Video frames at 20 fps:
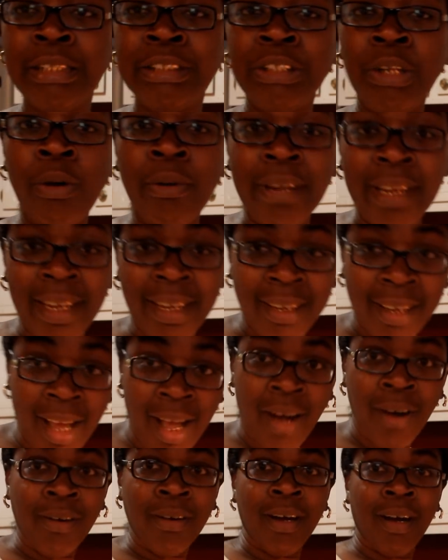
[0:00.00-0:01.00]
so here it
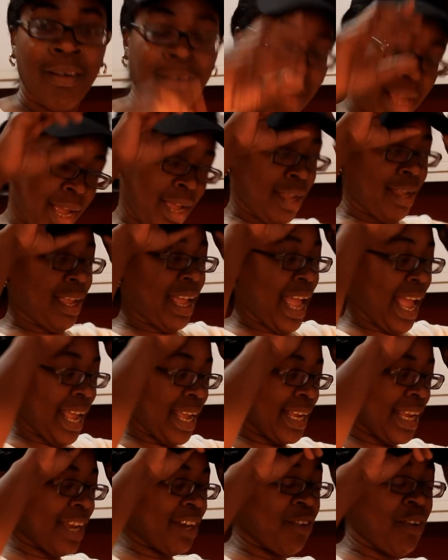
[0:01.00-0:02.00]
go okay i
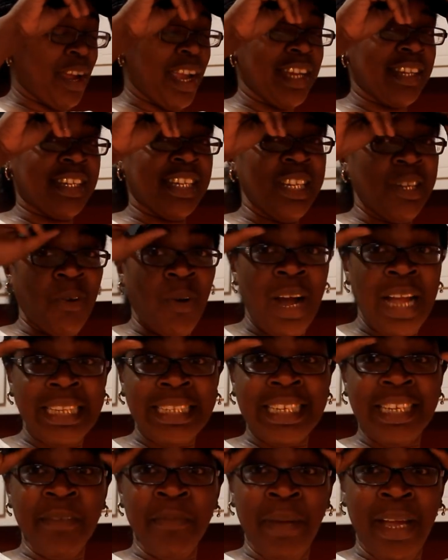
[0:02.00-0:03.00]
ain't got no hd
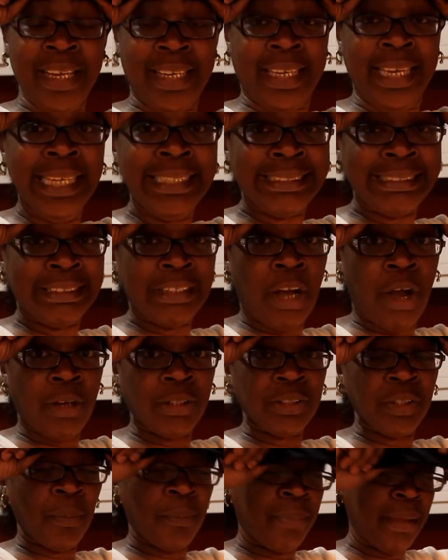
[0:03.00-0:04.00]
quality in my kitchen
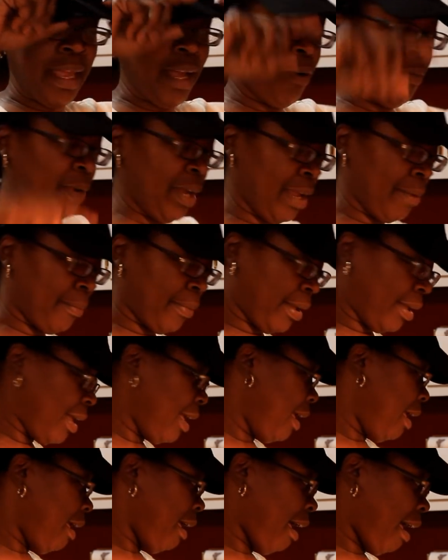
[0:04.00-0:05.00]
y'all so bear with me
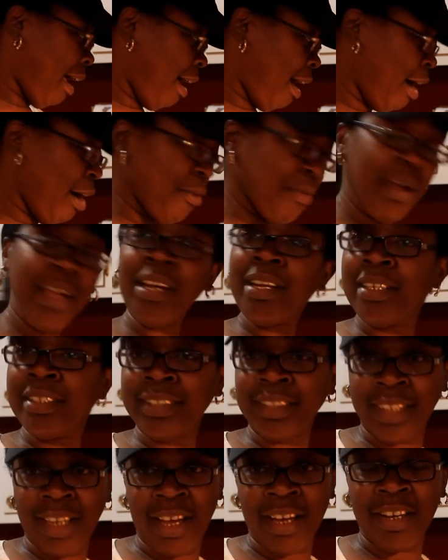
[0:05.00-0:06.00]
i already done
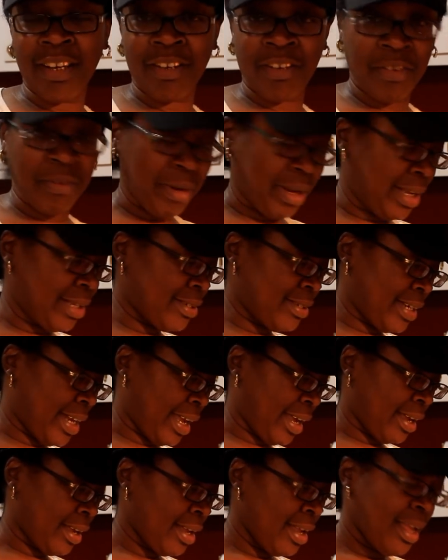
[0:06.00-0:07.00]
started the grits
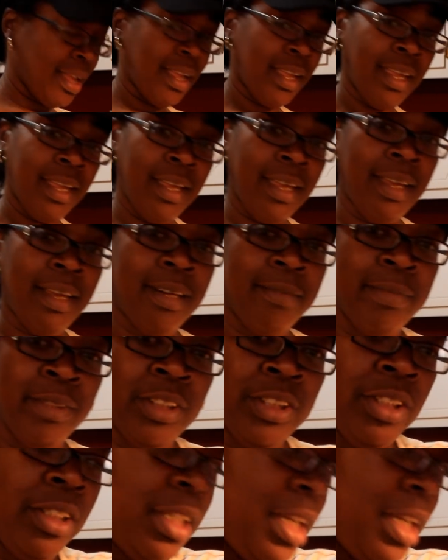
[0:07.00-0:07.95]
now and i'm gonna show